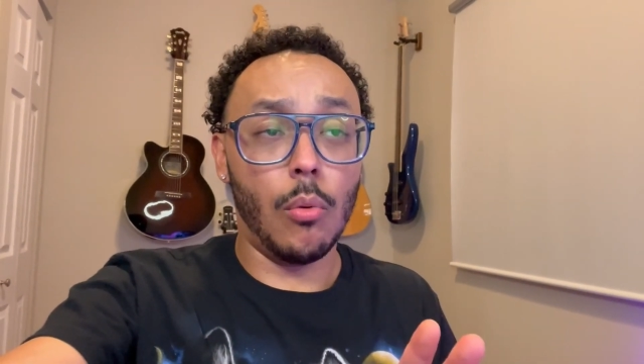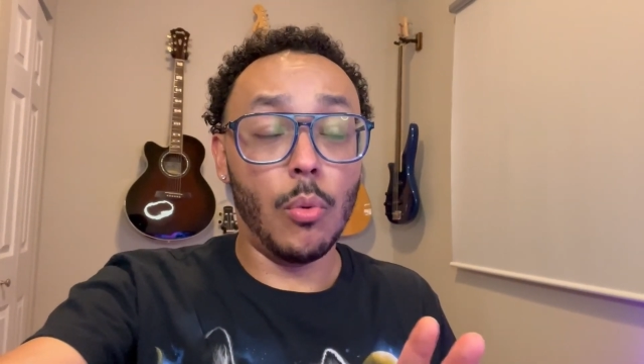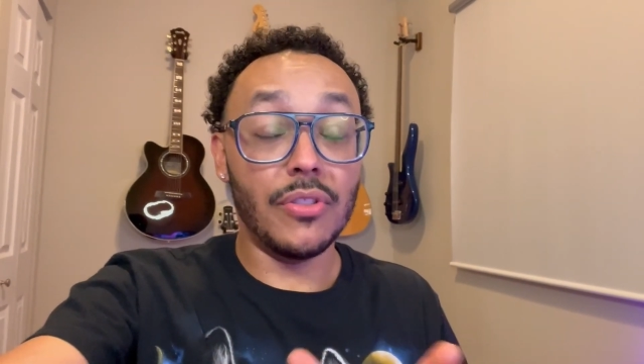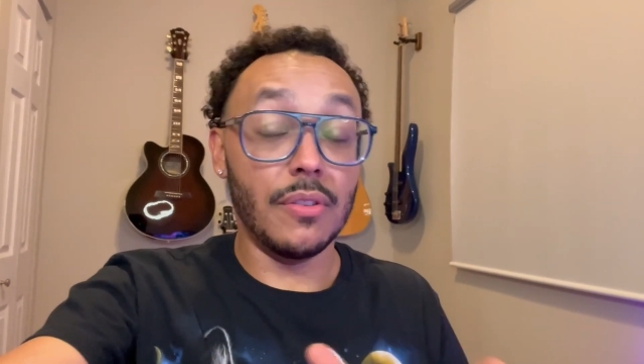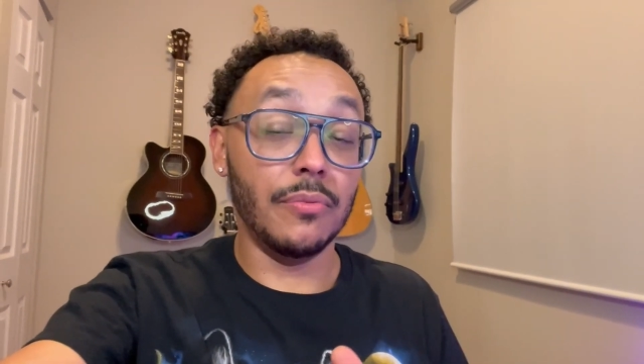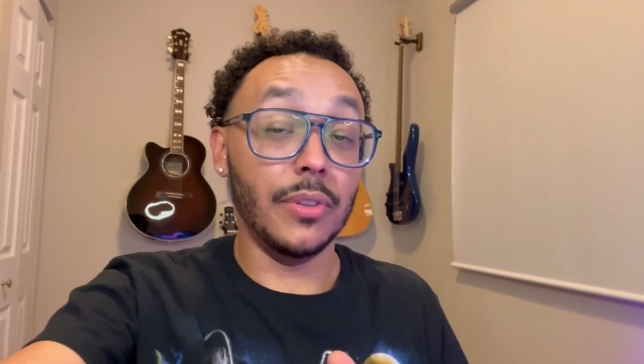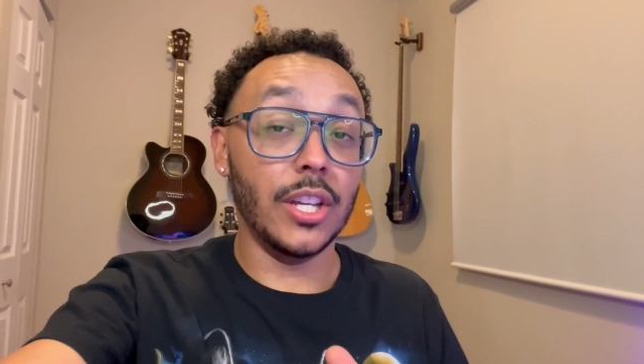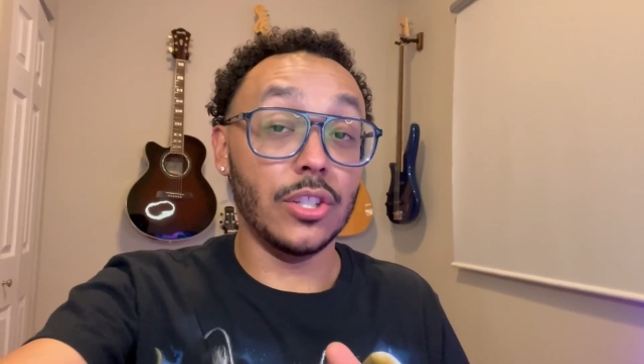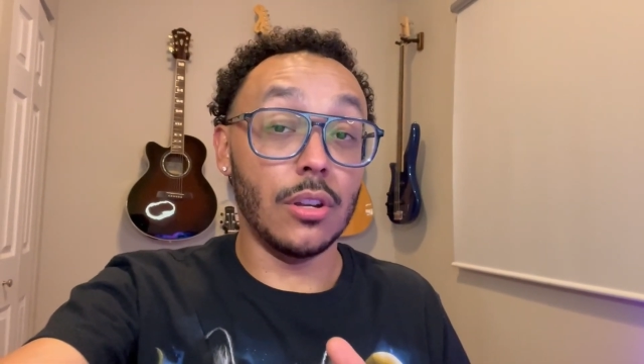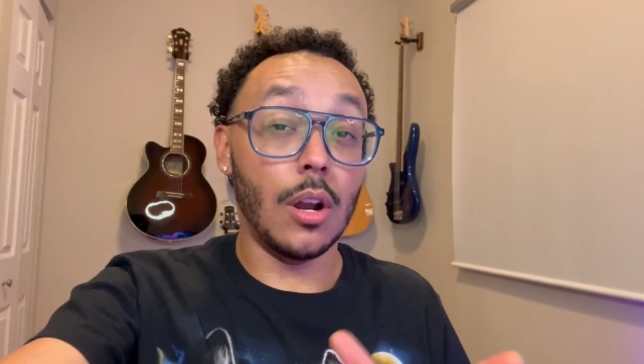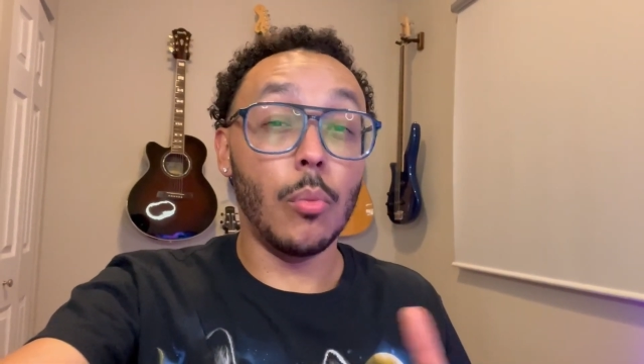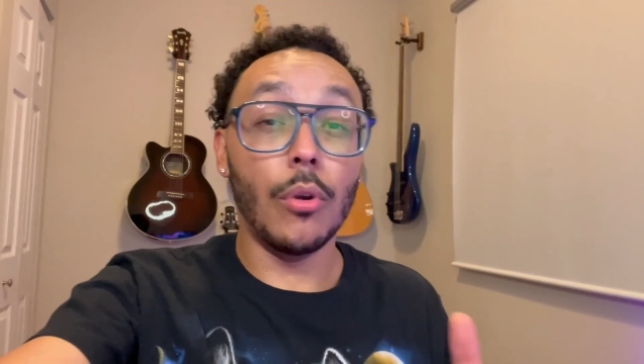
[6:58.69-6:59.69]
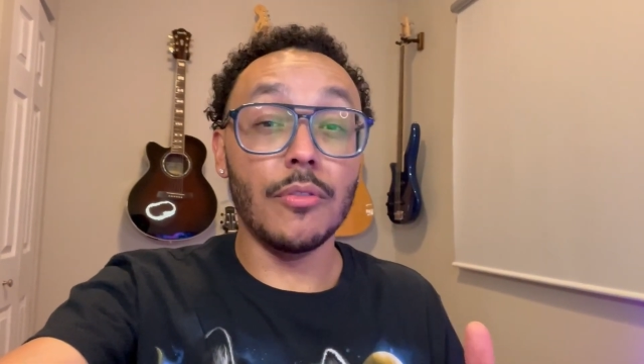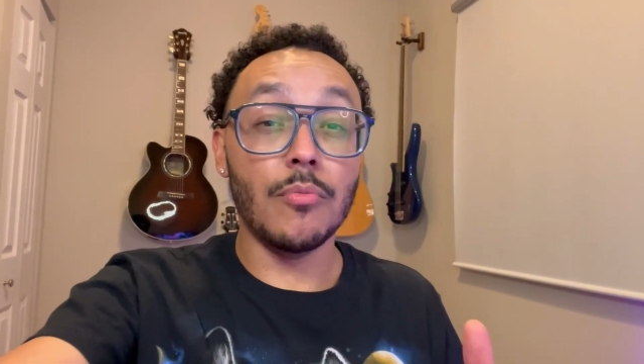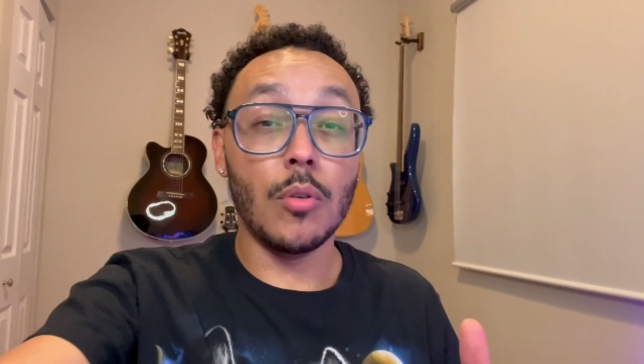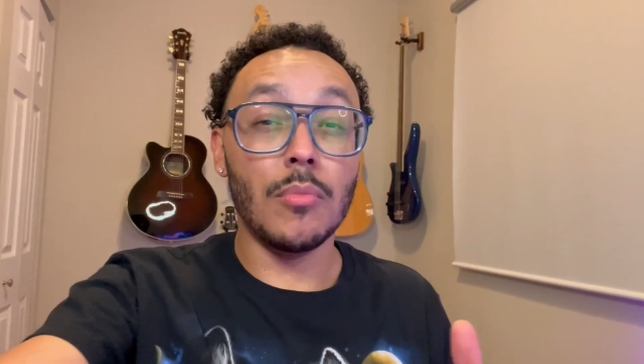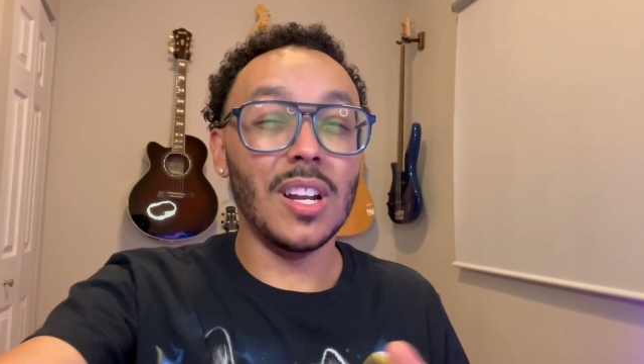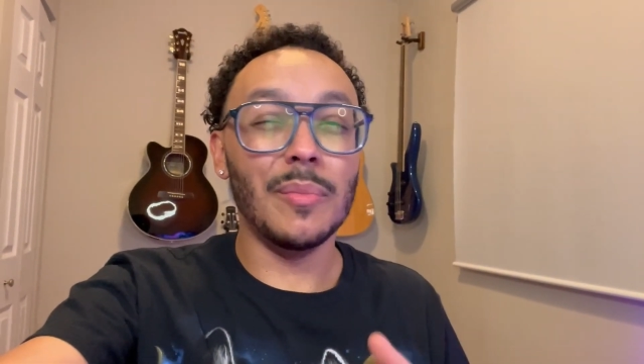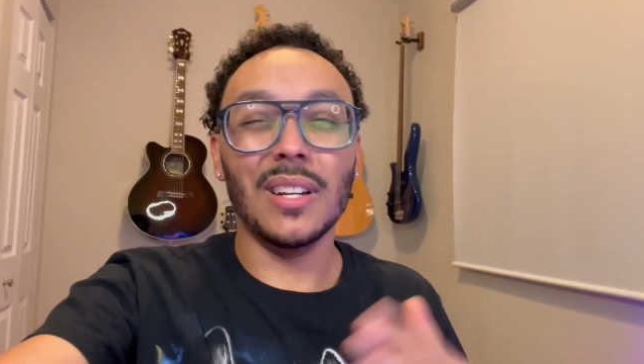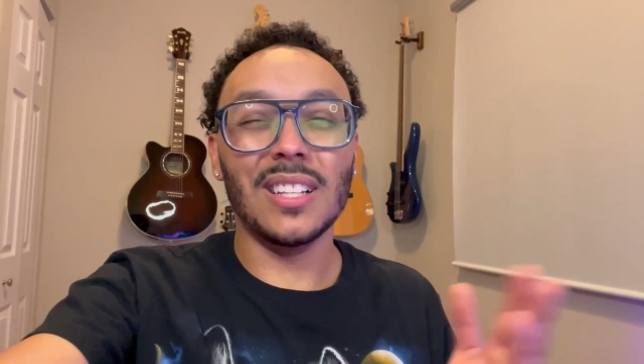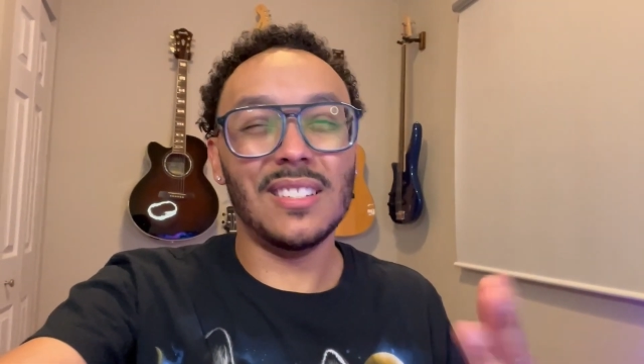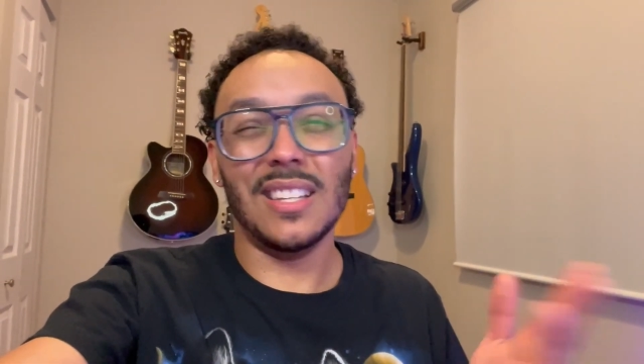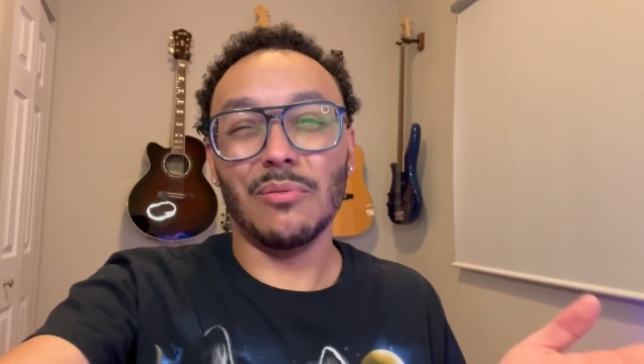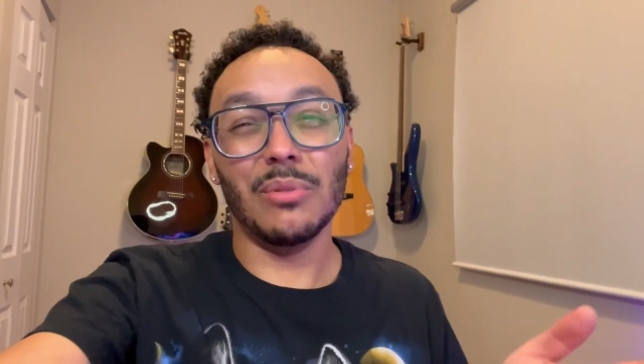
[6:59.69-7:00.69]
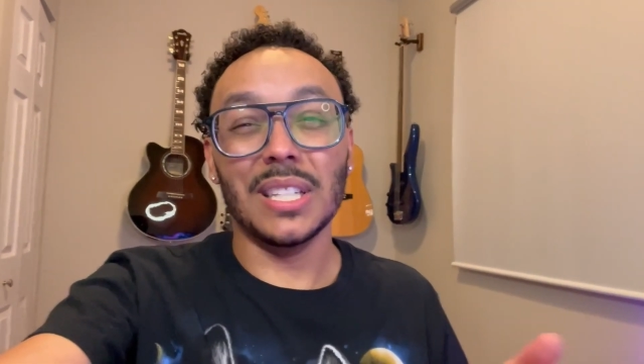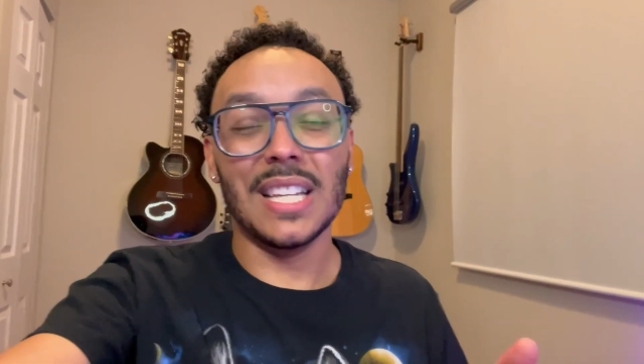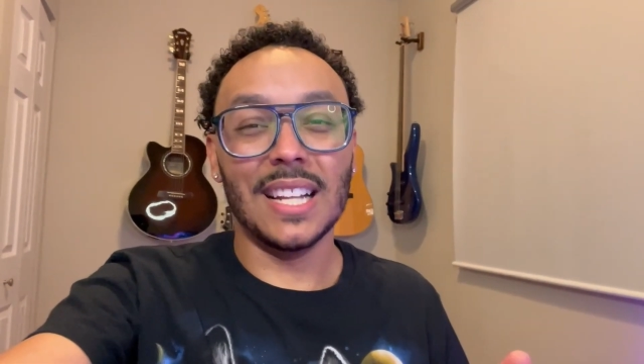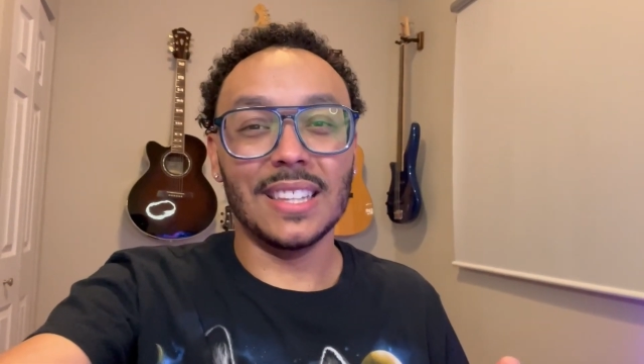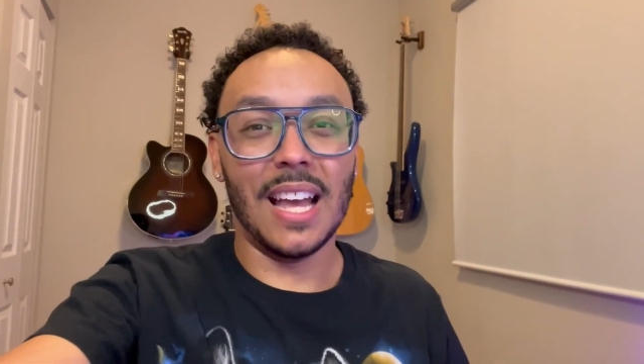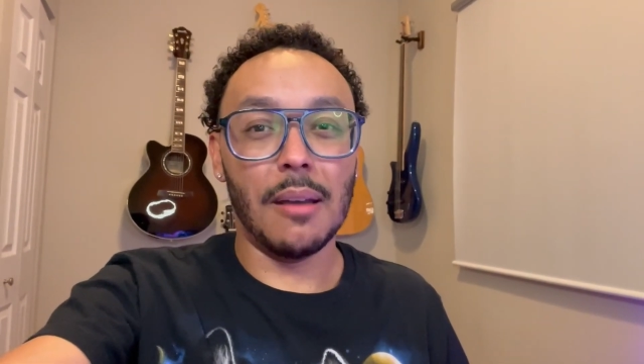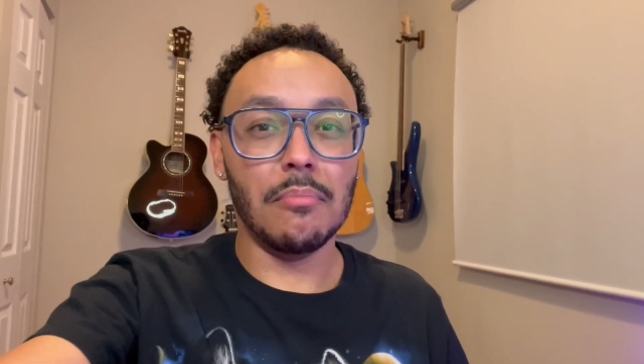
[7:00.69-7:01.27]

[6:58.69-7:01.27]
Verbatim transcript: with inflation are worth more money, but it's really not that